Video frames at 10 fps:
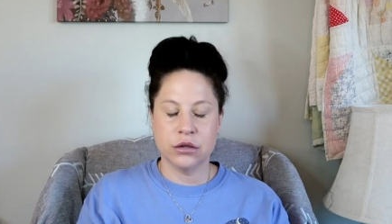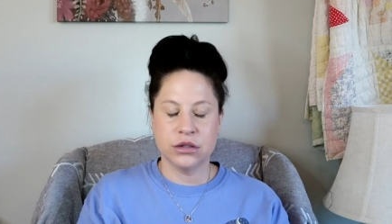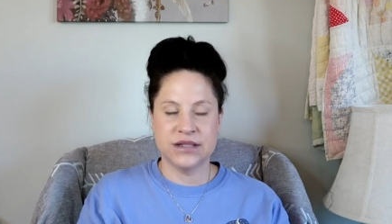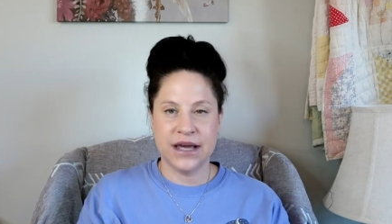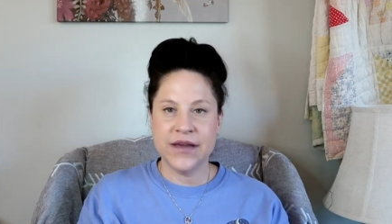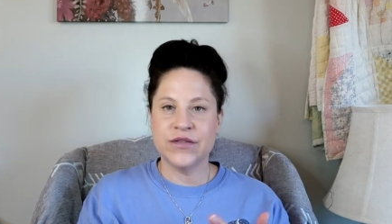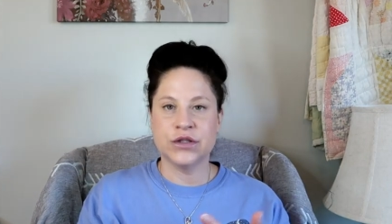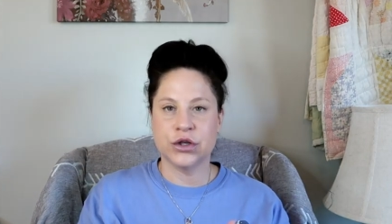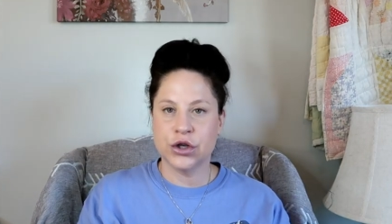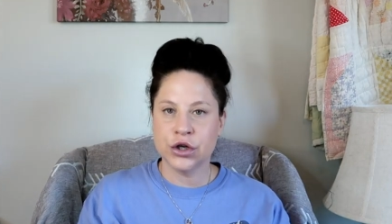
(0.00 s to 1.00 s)
safe
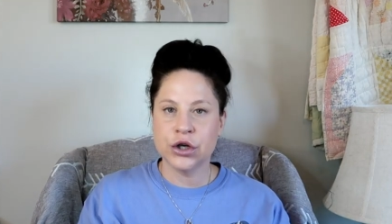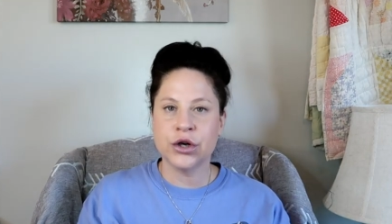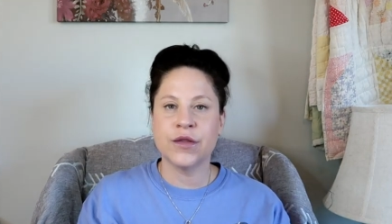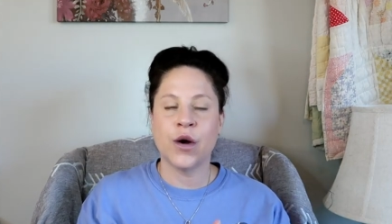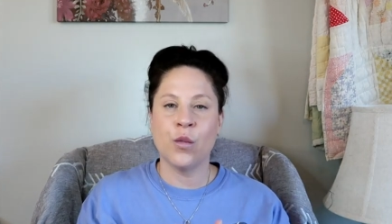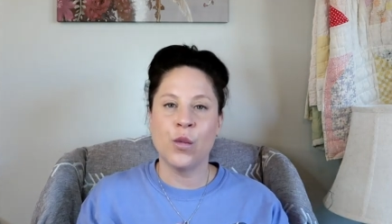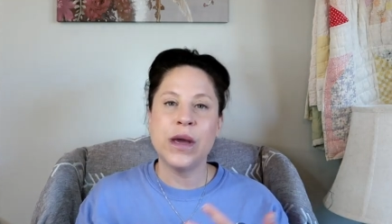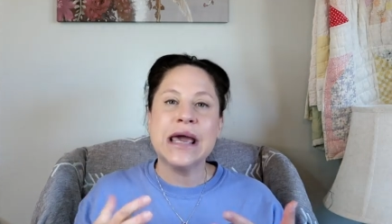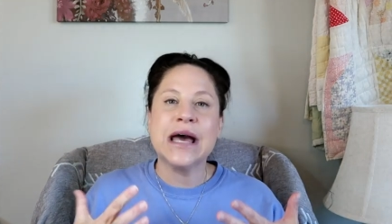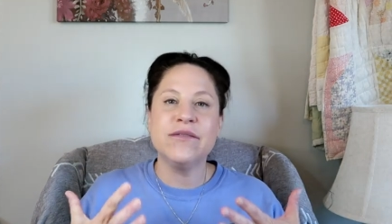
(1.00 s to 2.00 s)
and secure, that
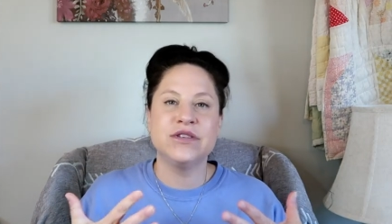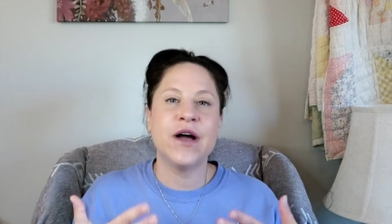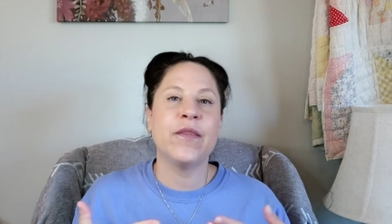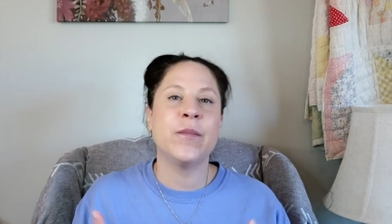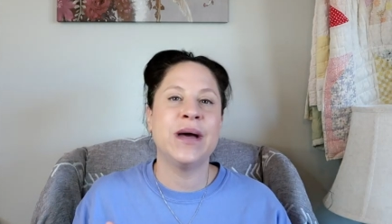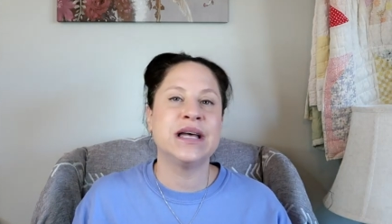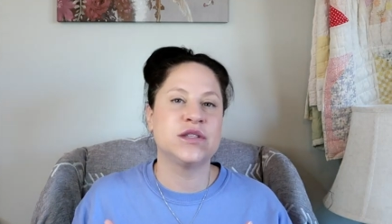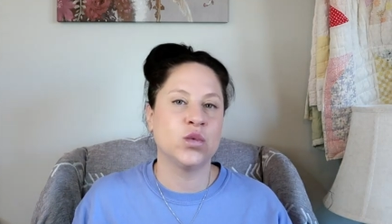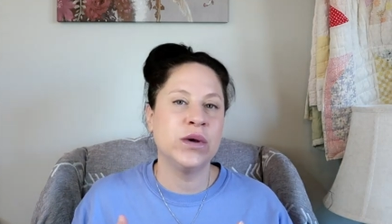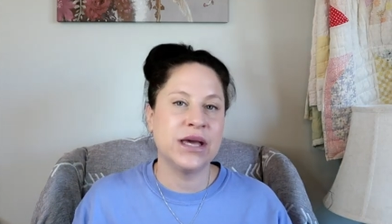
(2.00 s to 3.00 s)
we have done the
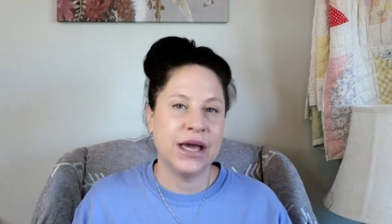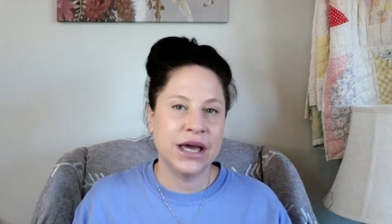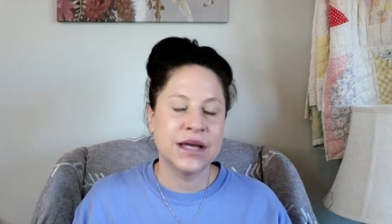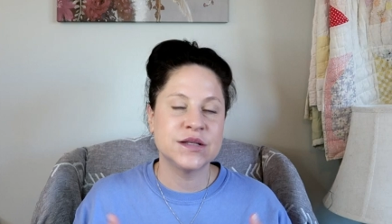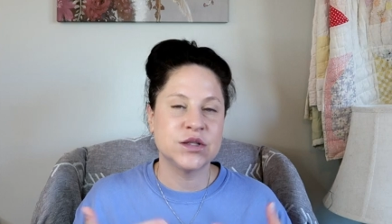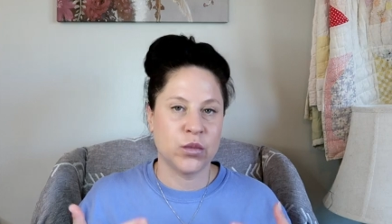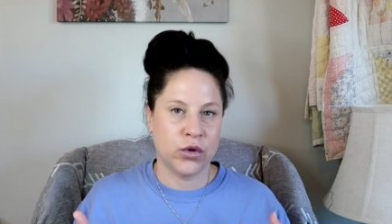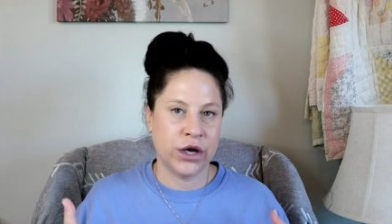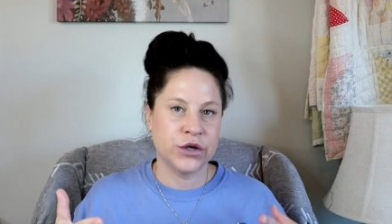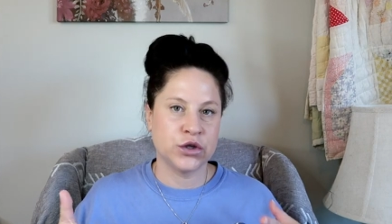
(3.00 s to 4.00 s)
best we can to
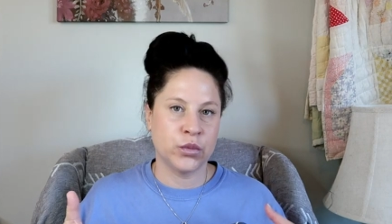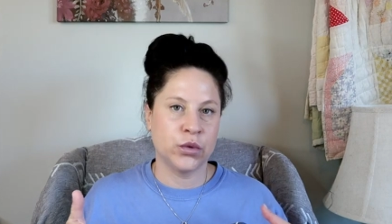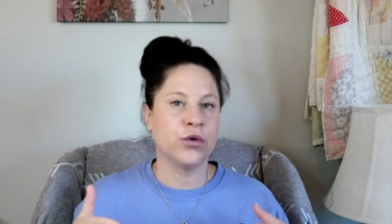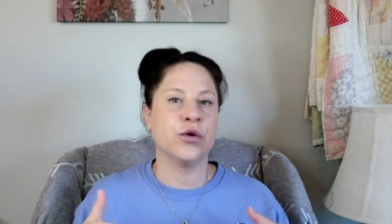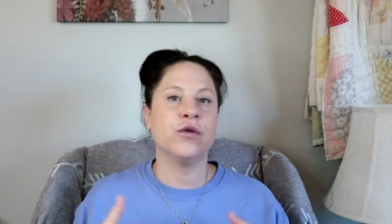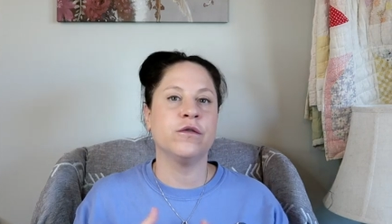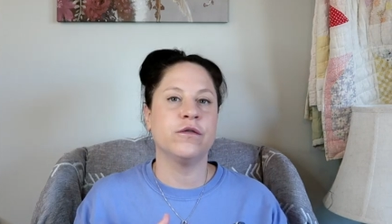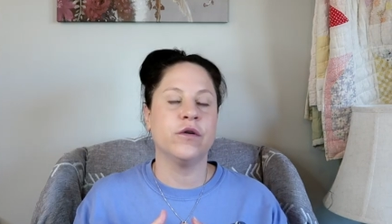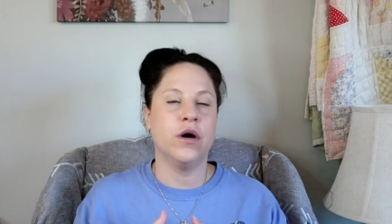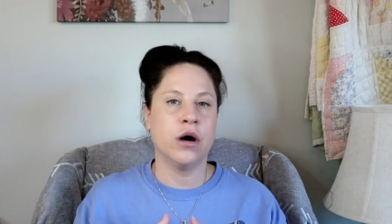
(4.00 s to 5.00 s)
predator proof
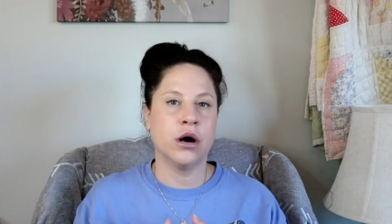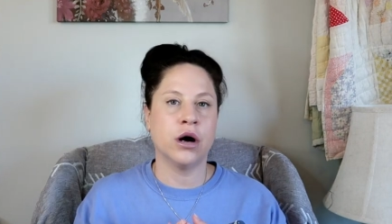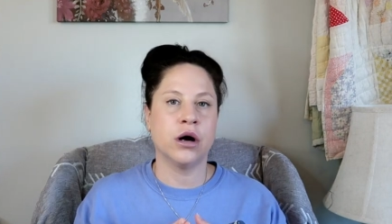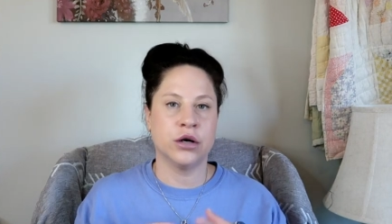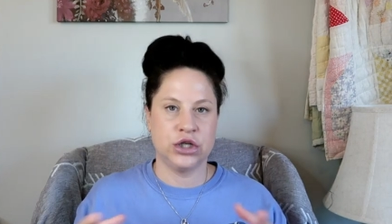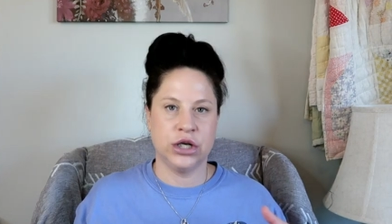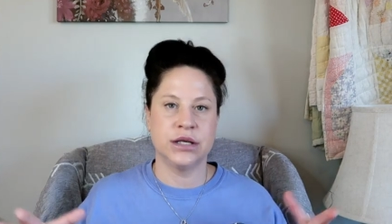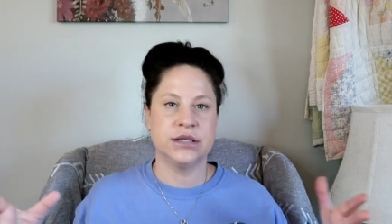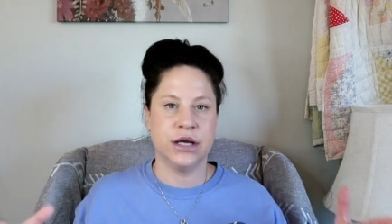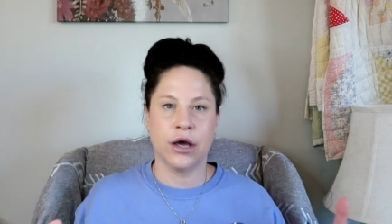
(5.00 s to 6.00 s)
our
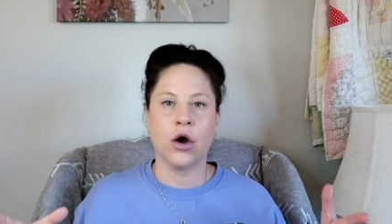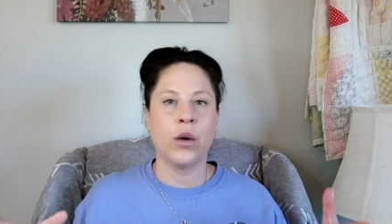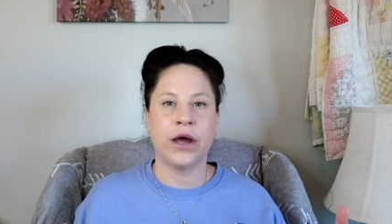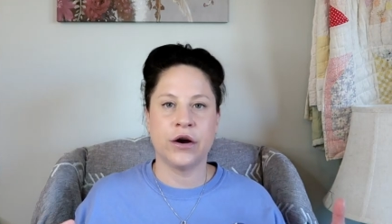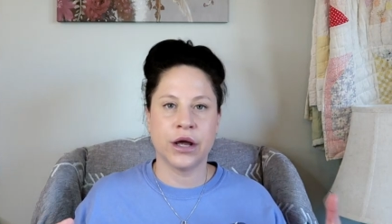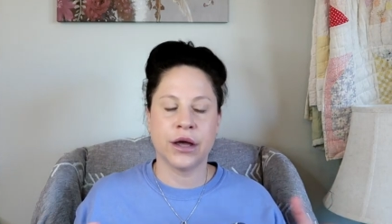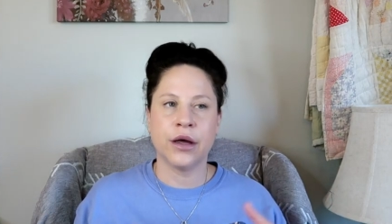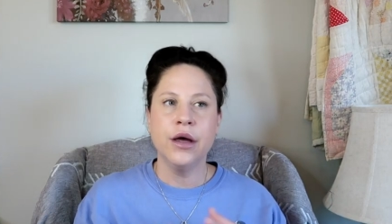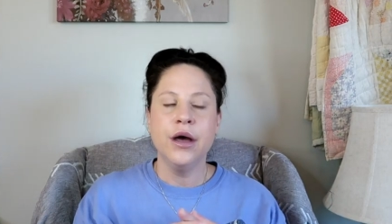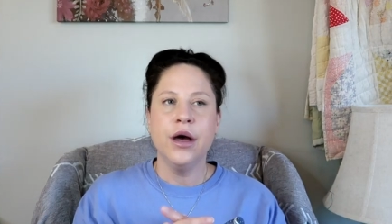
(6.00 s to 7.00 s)
chickens and go
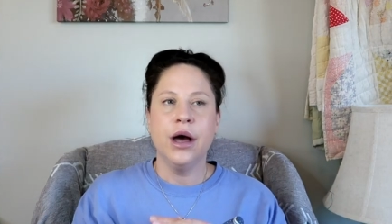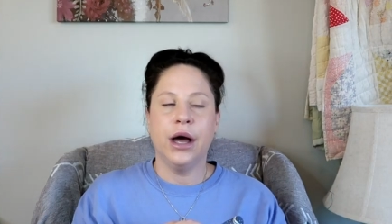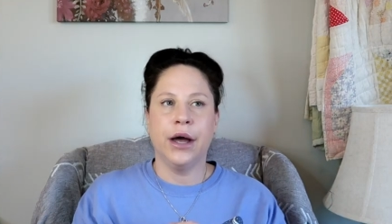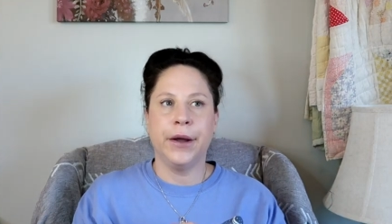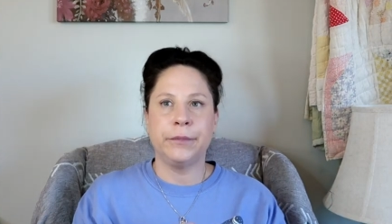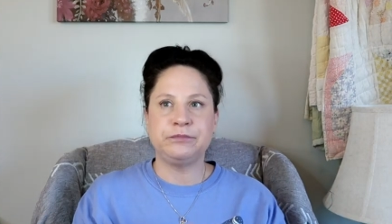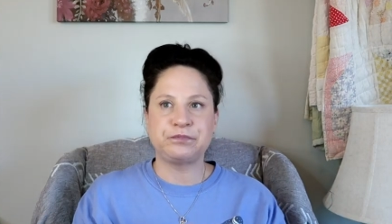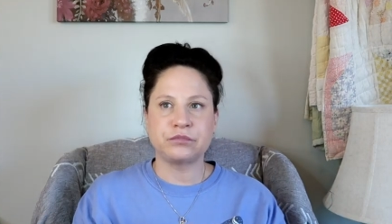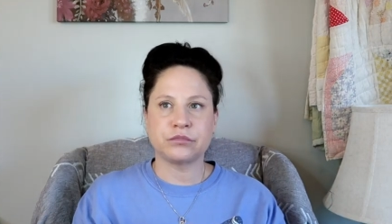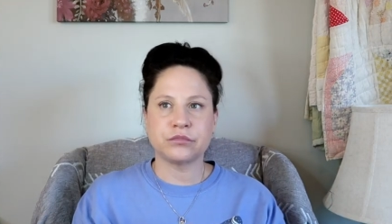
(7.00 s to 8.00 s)
area. Um,